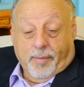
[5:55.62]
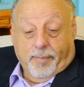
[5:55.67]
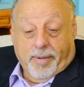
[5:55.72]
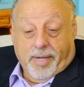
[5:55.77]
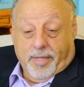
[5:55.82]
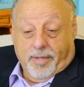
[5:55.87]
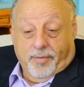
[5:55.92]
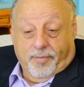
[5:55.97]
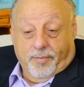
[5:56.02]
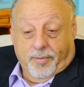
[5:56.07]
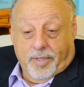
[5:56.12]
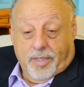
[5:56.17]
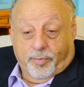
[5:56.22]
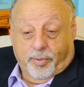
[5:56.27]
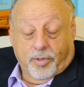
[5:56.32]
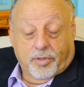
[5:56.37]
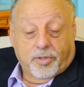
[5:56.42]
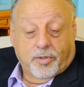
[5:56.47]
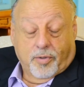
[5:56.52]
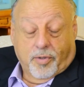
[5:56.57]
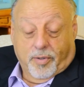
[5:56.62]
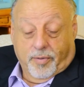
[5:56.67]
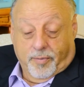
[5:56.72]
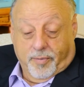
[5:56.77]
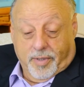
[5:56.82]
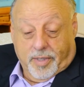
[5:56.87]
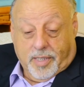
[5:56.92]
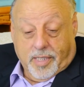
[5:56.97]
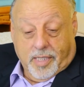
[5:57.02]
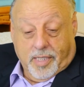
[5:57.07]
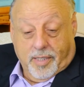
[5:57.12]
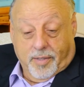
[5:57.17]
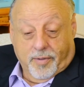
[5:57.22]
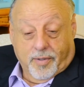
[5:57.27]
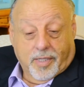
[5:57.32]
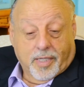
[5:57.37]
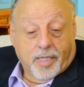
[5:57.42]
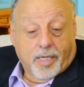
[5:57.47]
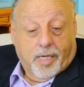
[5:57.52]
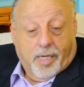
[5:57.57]
about if we put you on retainer
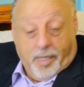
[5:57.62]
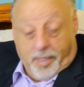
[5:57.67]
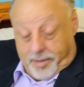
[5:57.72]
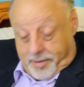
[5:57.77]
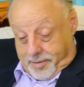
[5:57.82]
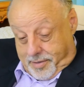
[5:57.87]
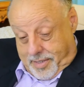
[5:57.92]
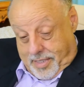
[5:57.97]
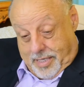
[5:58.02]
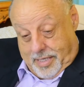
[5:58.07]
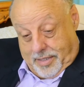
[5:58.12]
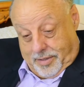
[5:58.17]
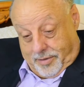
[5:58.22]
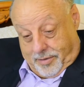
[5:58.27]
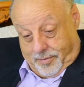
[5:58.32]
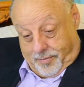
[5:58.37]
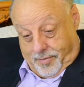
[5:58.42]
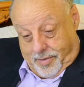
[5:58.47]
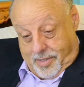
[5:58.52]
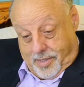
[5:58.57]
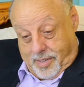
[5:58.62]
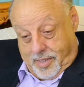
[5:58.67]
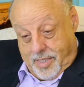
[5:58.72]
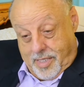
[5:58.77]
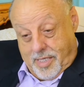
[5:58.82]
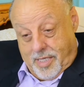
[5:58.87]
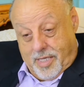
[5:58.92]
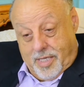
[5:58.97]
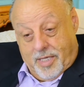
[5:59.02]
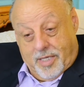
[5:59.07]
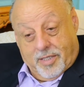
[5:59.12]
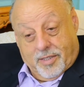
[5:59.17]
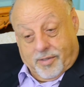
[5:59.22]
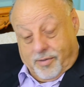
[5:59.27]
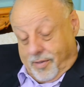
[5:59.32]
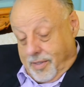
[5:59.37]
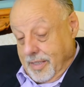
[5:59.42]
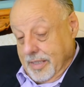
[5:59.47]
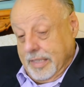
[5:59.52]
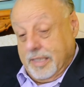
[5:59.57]
at $100 a week?
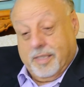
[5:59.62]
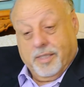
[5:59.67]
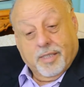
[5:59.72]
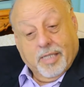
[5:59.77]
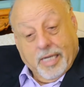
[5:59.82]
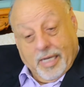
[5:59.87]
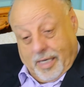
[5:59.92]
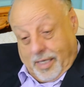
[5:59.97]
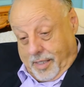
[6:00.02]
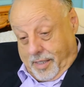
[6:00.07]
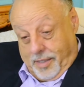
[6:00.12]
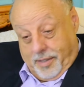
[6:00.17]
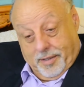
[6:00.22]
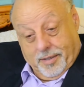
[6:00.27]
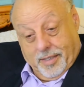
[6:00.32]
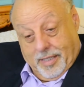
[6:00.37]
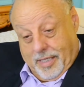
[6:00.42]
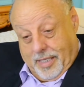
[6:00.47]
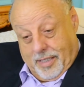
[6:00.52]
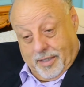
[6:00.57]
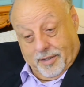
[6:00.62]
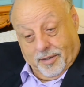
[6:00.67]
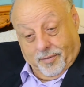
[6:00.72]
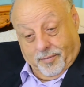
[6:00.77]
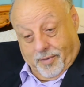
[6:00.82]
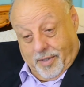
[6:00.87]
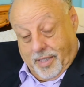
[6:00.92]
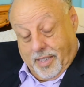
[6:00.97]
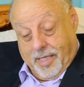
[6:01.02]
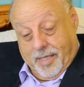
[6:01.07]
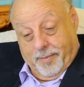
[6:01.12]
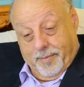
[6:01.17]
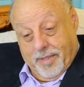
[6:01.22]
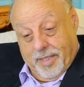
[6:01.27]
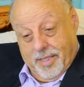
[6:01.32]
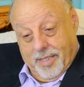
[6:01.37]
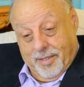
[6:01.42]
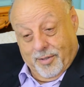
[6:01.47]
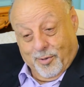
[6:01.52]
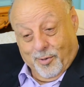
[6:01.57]
So at least you got $100 a week coming
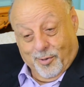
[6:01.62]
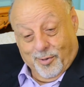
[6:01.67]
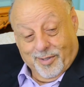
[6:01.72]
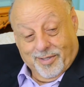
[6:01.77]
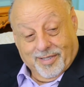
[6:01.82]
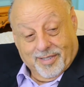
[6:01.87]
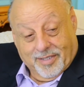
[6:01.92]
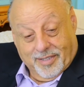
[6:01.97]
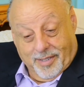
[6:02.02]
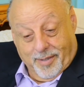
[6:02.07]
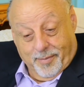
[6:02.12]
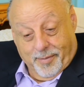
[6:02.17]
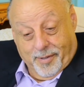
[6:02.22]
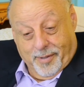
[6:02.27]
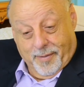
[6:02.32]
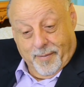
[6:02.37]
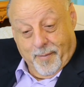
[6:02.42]
in during the summer,